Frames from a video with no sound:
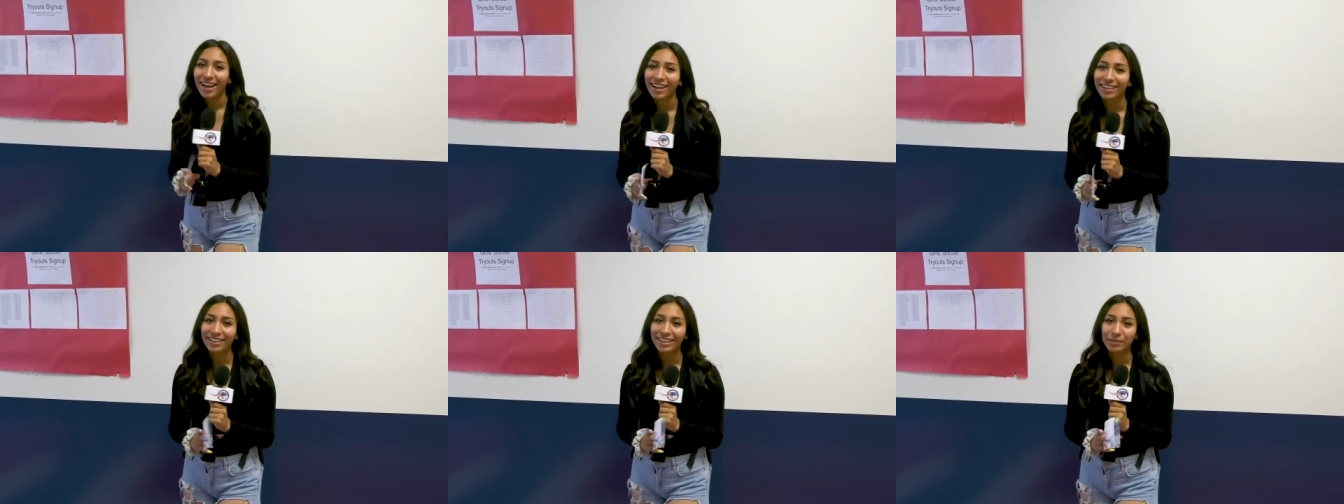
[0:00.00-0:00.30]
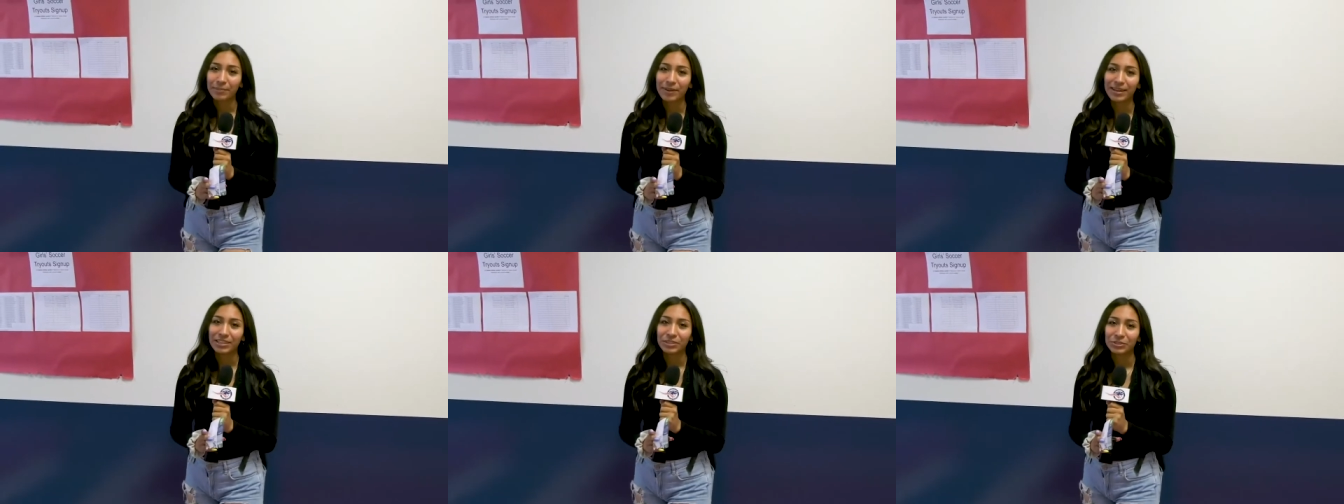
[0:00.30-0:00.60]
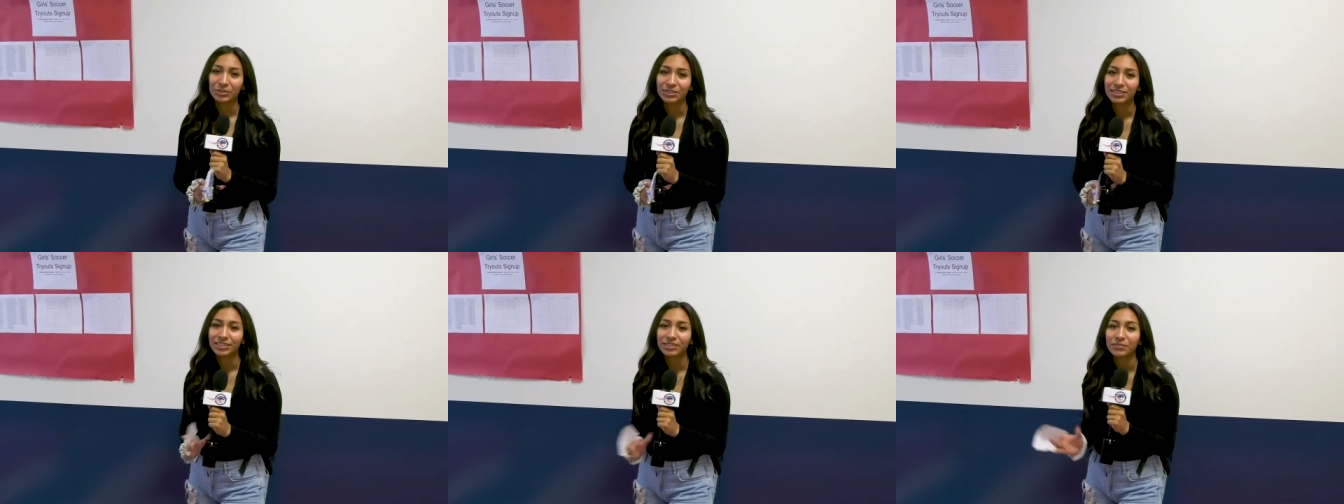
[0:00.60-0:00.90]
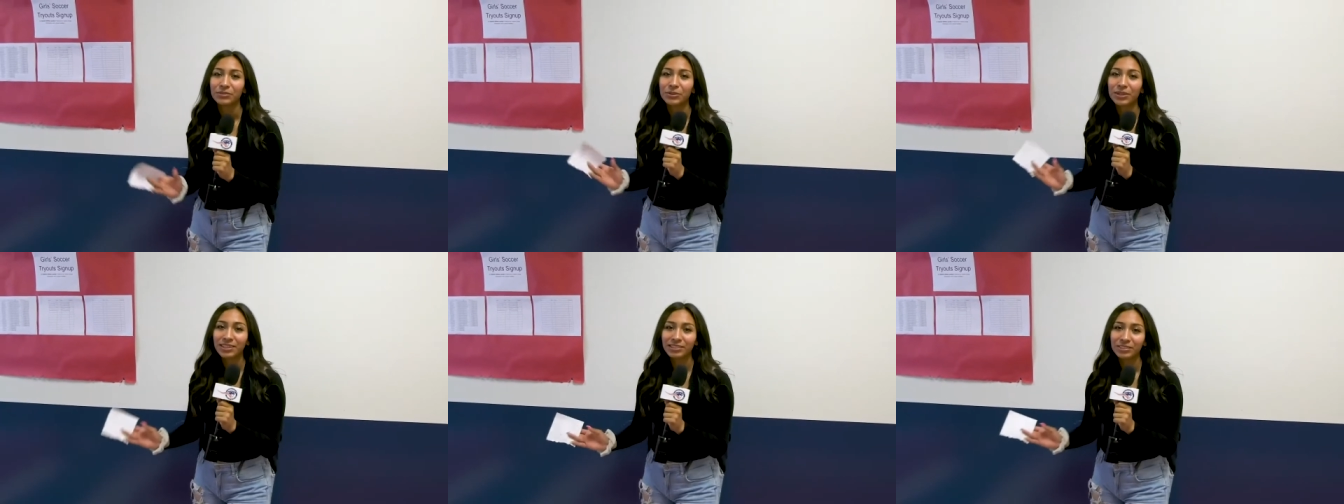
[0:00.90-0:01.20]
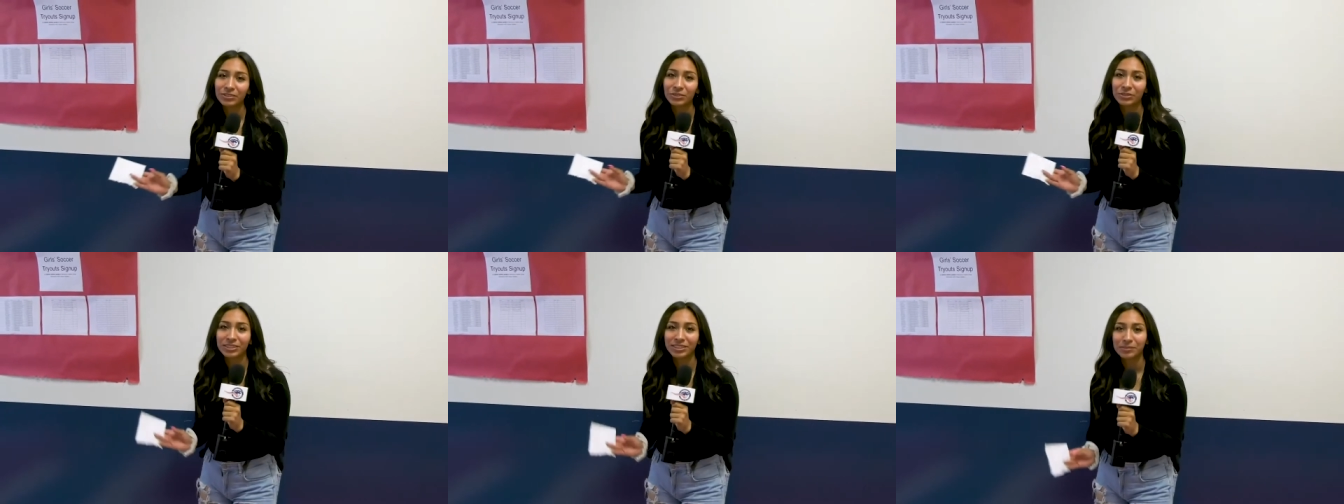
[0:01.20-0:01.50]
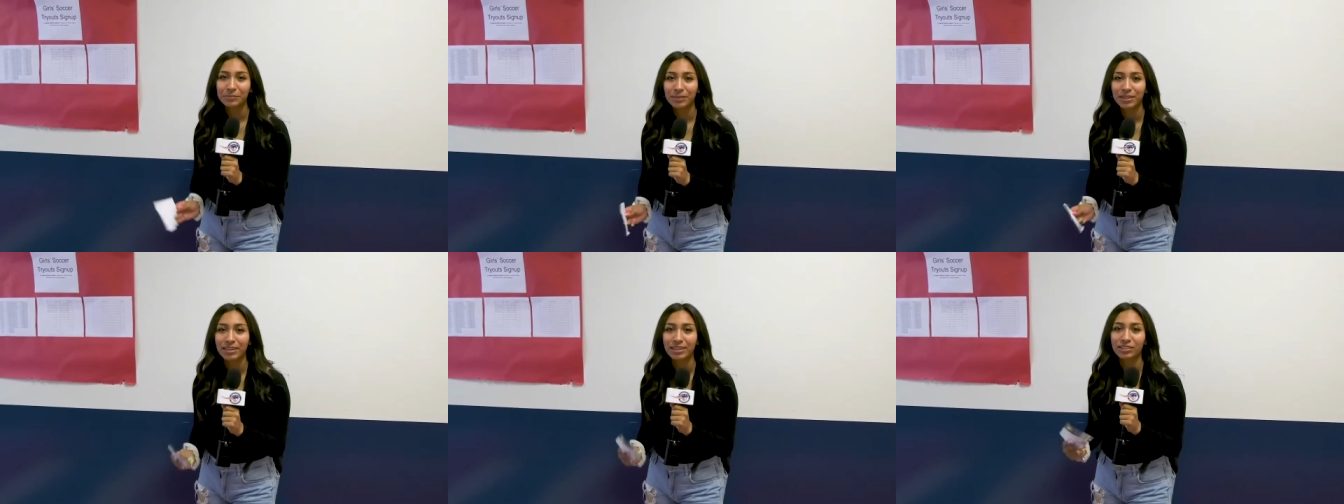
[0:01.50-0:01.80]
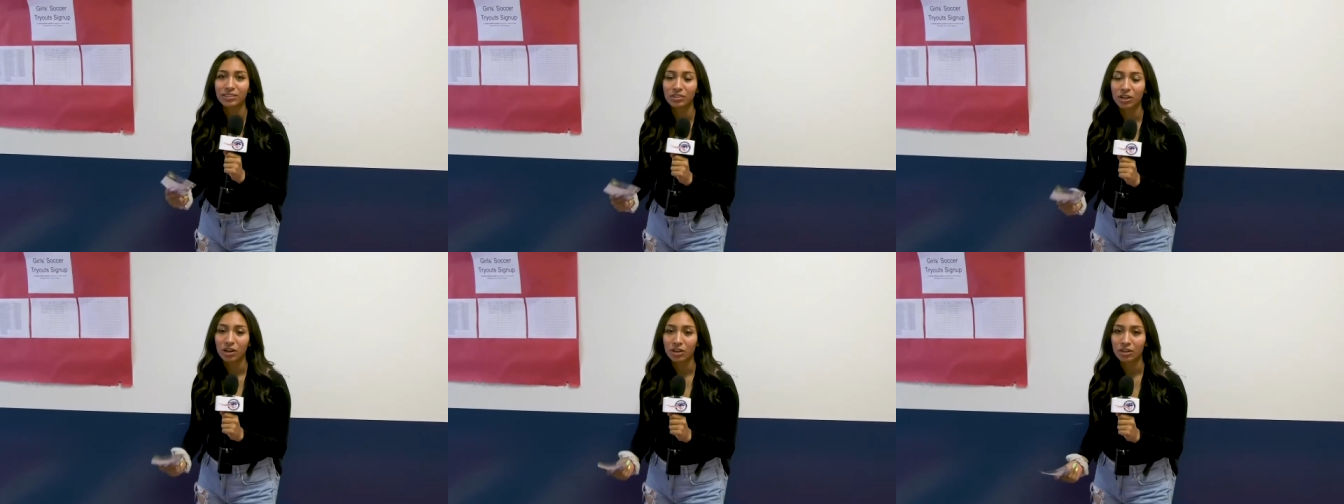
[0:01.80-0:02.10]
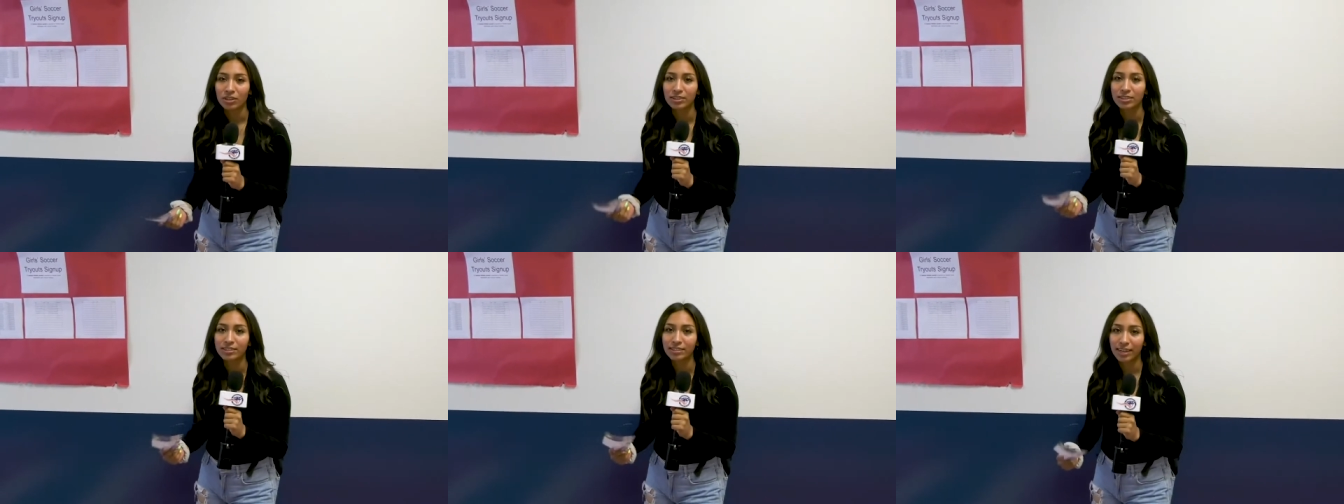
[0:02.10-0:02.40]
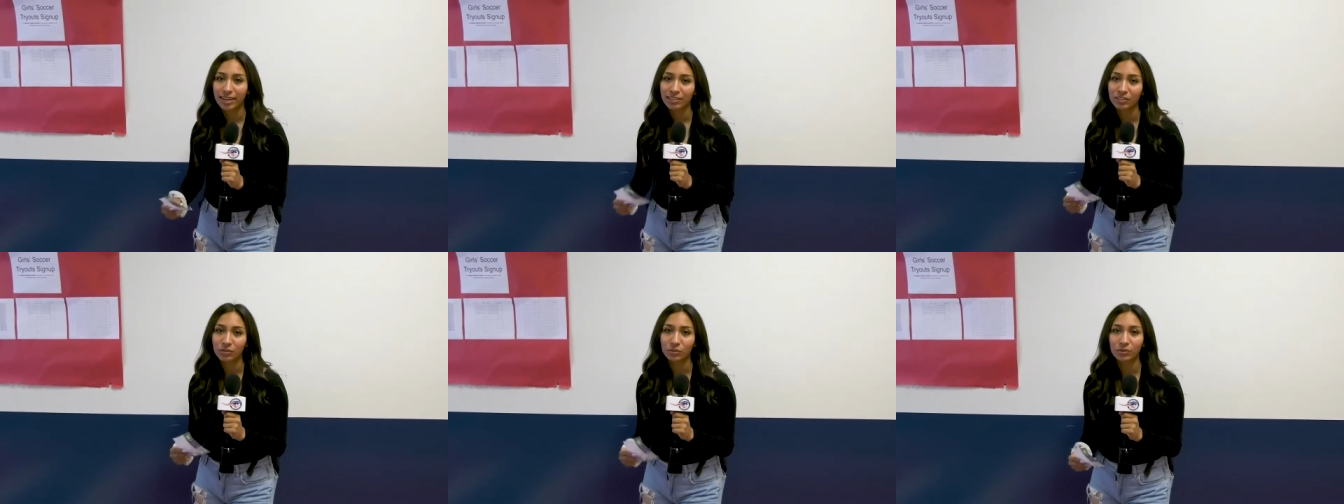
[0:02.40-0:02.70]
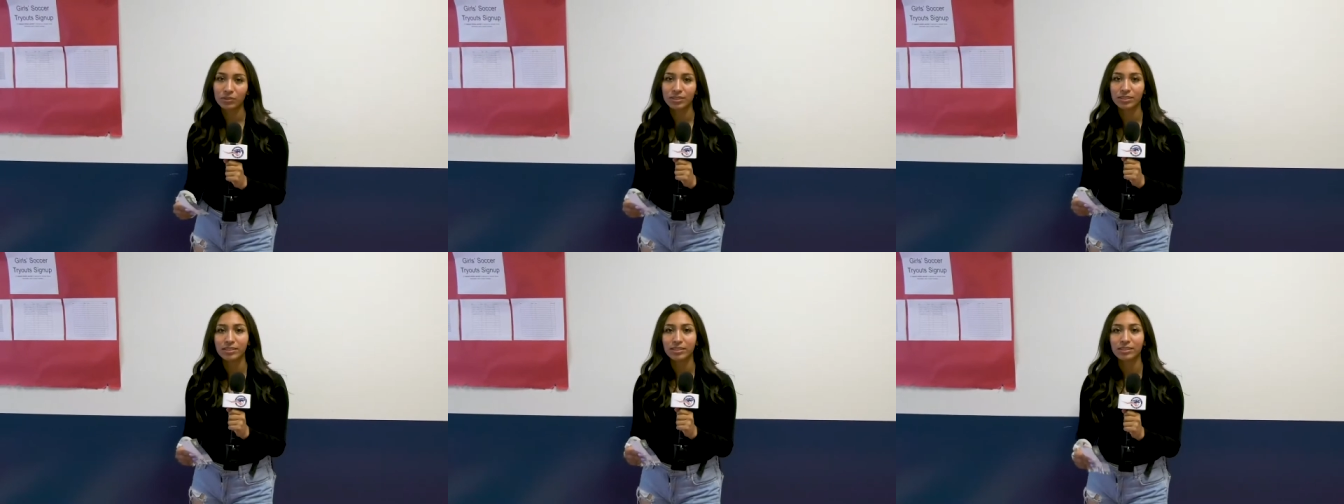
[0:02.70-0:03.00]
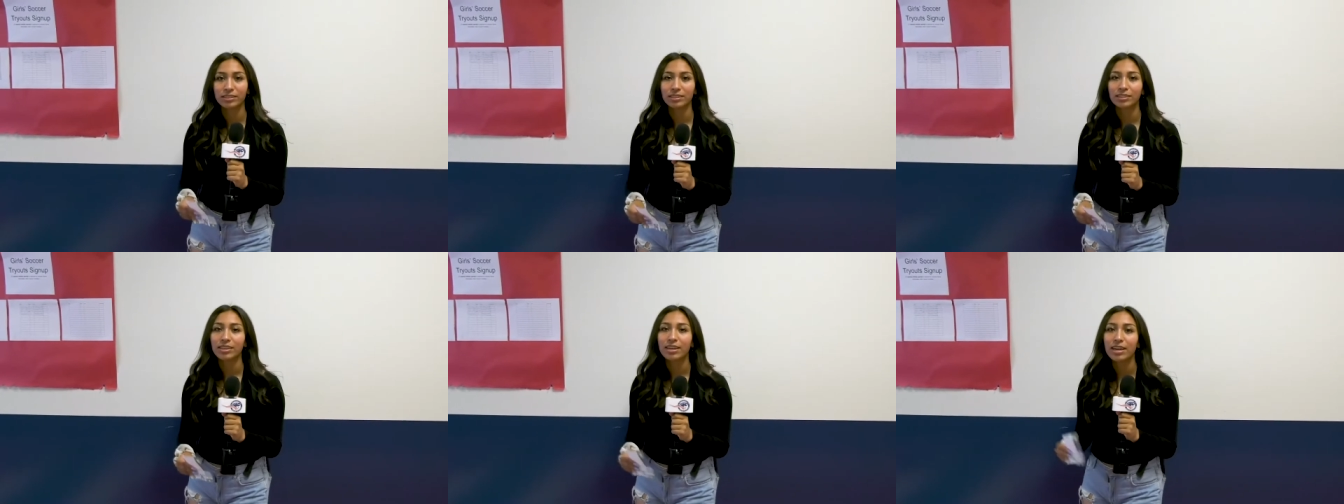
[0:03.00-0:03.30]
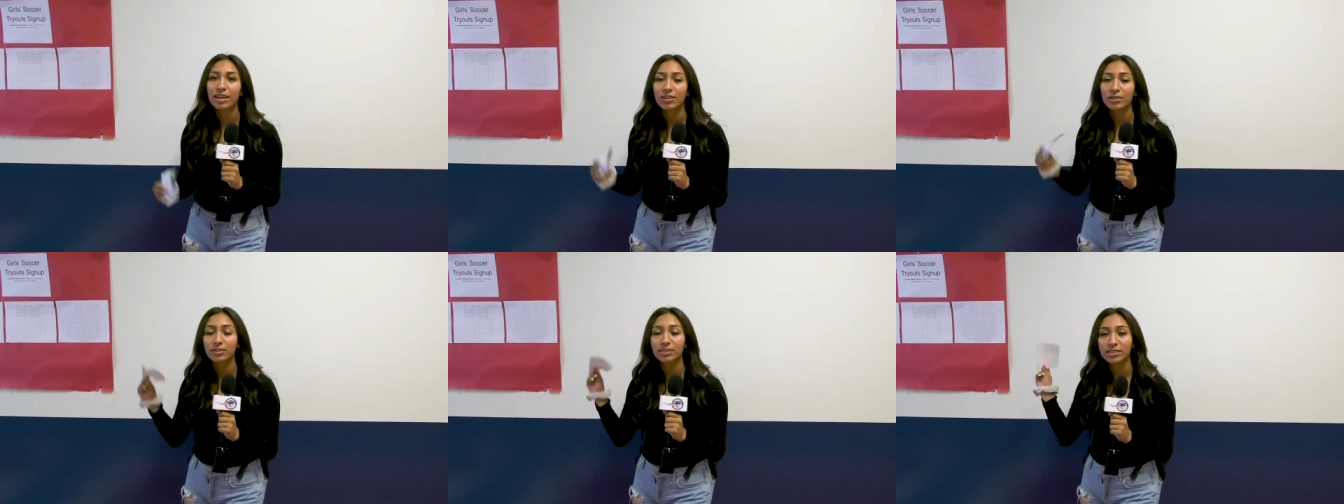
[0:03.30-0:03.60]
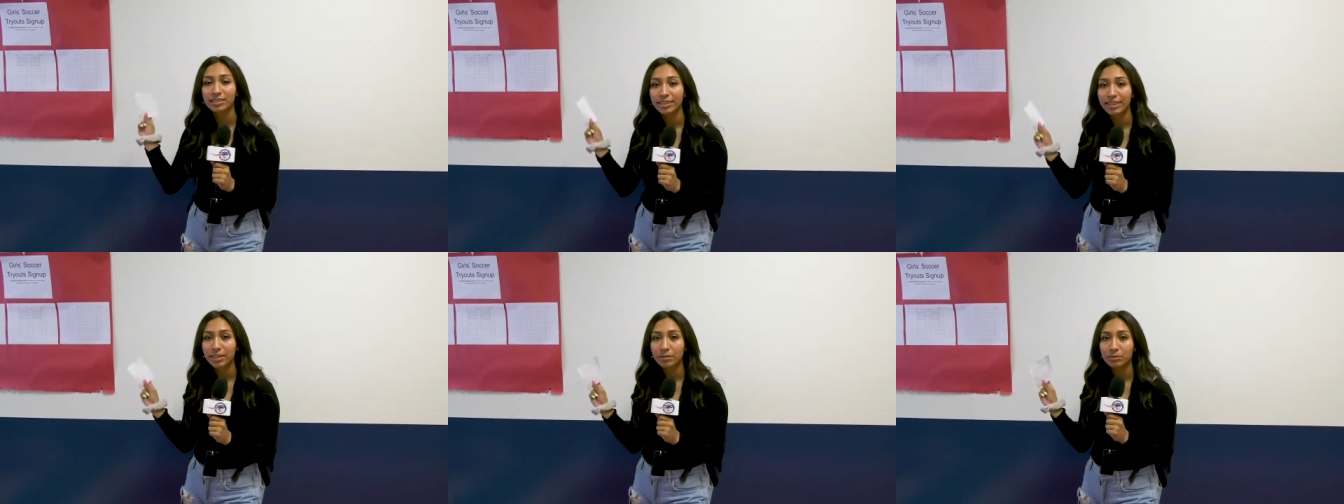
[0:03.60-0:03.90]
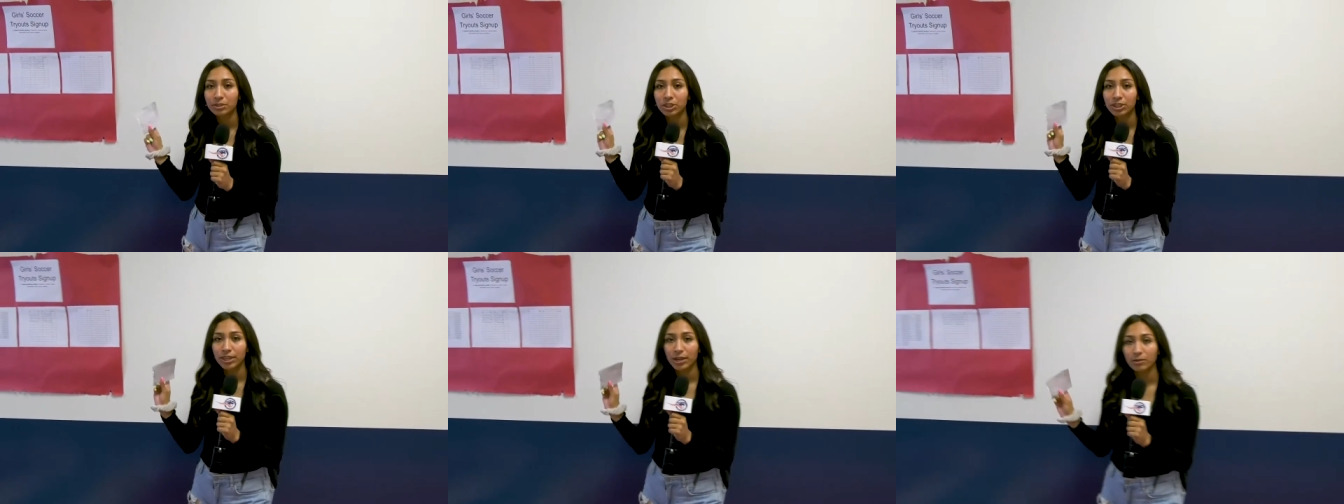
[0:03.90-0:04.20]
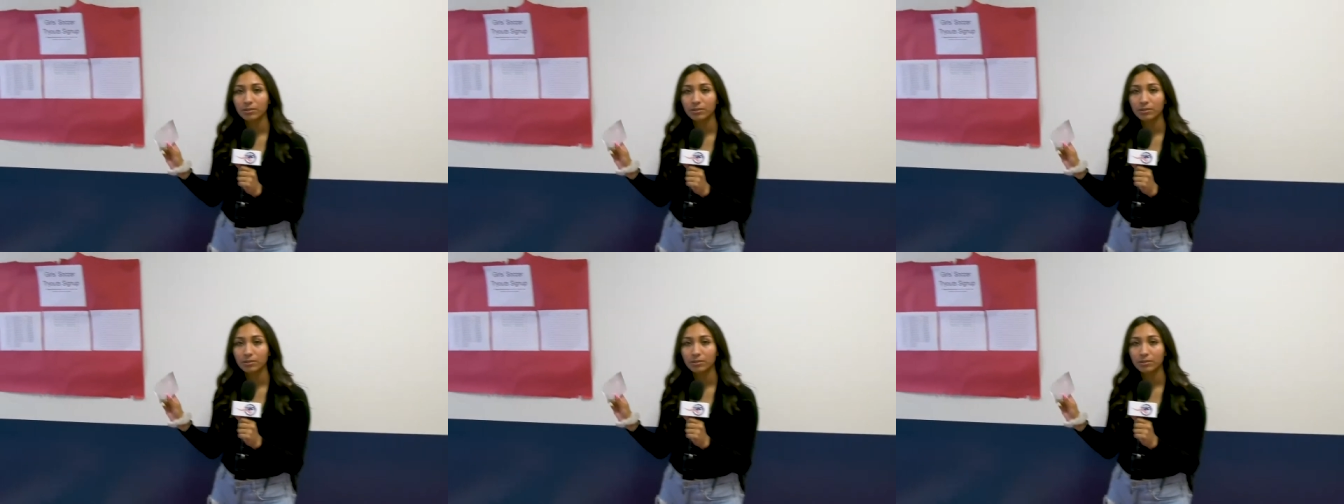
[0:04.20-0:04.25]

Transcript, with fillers: Hi, Lady Patriots. If you guys are interested in playing soccer this high school season, there's a sign up sheet